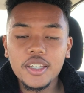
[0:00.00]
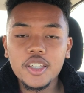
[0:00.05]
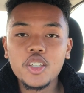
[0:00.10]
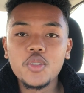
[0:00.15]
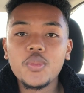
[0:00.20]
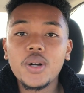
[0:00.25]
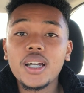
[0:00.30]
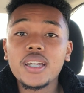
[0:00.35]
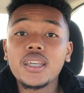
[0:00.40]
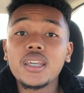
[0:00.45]

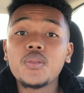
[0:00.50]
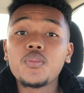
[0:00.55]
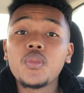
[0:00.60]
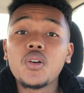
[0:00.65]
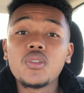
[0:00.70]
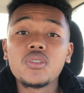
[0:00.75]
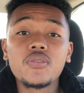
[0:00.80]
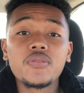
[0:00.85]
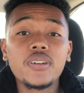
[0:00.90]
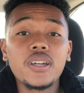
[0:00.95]
You might get
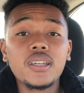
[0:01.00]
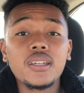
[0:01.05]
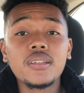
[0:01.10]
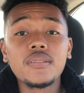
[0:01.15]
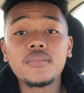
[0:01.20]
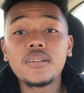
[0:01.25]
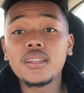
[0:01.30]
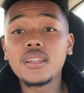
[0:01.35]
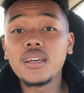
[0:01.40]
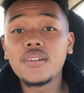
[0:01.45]

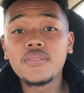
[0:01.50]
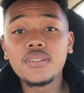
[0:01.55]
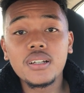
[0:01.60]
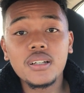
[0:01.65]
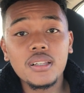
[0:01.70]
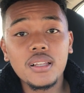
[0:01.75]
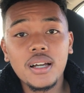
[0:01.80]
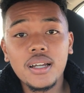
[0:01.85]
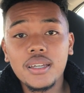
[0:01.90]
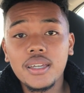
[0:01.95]
motivated 11
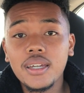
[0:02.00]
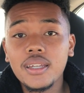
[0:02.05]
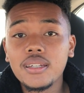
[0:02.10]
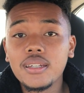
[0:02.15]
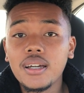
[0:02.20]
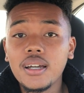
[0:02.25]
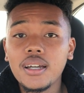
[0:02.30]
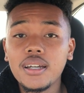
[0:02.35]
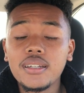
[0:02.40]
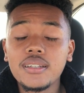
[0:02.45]
o'clock at
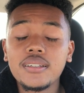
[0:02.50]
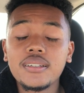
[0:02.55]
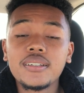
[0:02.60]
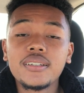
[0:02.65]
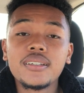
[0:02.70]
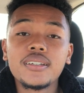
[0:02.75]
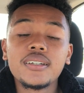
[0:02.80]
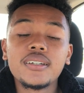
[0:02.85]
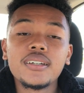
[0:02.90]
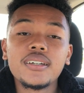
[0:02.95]
night
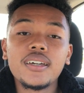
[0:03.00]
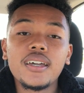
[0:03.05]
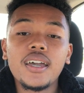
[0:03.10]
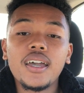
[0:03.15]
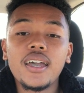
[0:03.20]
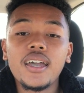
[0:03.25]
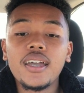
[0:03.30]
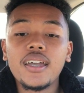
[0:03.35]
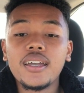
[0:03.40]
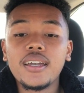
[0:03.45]

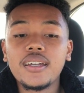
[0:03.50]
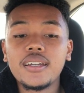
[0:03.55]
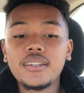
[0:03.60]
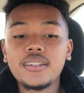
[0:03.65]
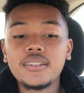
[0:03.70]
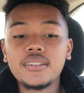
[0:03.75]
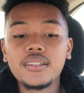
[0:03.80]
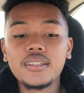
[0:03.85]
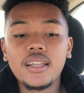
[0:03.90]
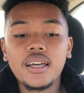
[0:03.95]

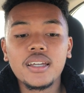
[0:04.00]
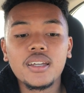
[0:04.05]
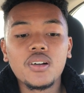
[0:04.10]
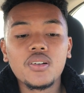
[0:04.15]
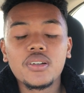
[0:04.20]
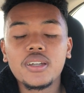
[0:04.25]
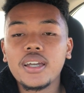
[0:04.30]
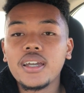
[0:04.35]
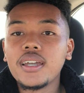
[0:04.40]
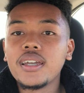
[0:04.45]
and you're like,
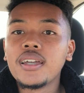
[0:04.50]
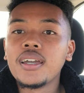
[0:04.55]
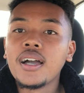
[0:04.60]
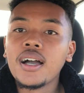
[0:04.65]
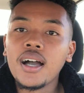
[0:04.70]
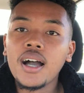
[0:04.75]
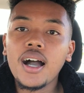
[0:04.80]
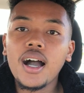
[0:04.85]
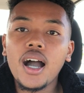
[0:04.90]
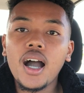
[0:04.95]
okay,
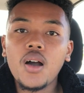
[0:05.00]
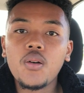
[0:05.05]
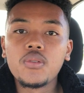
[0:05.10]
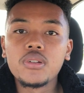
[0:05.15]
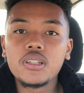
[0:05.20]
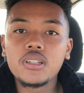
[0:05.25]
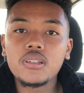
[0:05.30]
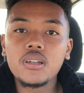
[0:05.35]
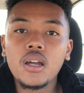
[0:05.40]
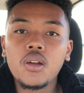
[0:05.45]
I
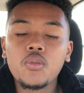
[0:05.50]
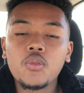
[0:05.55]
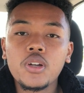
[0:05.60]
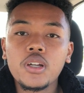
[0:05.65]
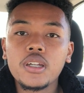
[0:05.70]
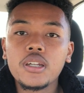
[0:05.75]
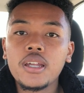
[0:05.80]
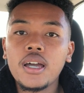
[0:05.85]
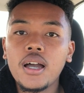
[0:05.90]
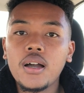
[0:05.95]
want to start
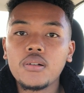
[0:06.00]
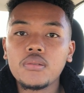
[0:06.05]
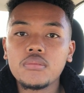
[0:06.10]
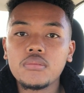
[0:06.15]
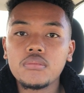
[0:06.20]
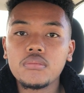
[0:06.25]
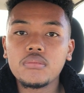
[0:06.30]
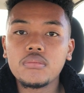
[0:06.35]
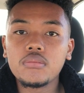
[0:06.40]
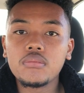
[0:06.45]
working out.
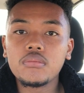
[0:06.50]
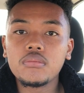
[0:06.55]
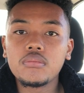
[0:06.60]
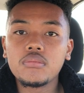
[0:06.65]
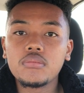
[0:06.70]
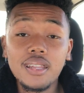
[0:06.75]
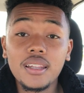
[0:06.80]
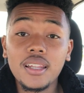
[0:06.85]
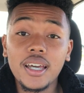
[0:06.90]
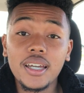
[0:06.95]

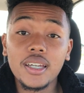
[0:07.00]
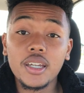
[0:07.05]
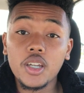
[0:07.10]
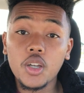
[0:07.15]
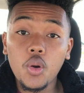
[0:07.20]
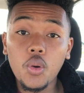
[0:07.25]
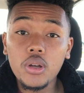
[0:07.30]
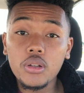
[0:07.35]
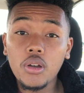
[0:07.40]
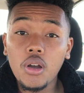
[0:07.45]
Like,
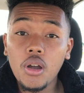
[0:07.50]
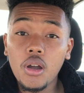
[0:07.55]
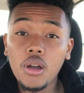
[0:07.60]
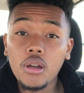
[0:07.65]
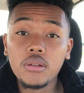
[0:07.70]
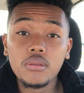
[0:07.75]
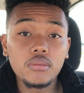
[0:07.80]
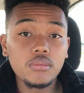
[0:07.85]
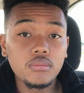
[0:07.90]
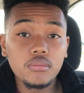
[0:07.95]
going
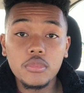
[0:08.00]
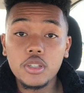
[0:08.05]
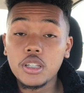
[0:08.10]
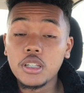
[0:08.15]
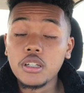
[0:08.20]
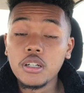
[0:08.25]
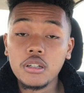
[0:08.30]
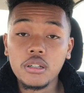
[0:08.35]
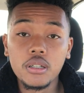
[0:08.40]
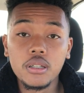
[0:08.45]
hard,
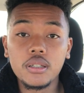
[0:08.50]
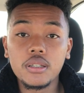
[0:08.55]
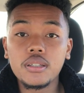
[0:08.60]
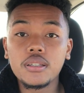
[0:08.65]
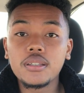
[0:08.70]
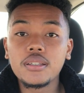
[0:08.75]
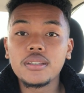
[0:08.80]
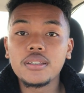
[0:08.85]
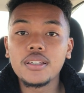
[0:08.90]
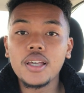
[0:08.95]

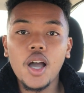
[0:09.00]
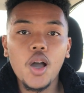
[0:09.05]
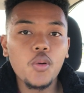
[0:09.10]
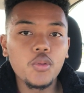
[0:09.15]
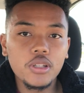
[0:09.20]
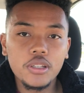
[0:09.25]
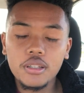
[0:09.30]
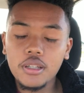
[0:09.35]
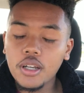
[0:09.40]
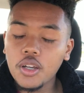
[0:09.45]
serious. I
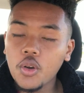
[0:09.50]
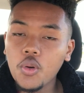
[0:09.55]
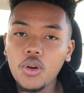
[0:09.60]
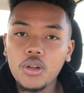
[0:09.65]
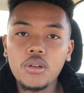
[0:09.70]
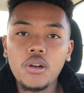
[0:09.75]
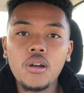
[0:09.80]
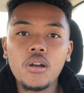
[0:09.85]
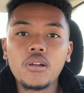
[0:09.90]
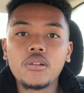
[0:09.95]
want to start
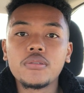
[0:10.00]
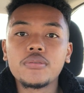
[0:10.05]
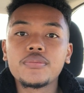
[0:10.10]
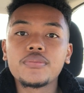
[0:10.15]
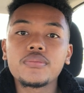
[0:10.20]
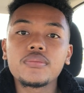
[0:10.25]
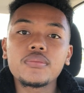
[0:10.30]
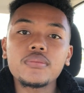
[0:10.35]
going hard.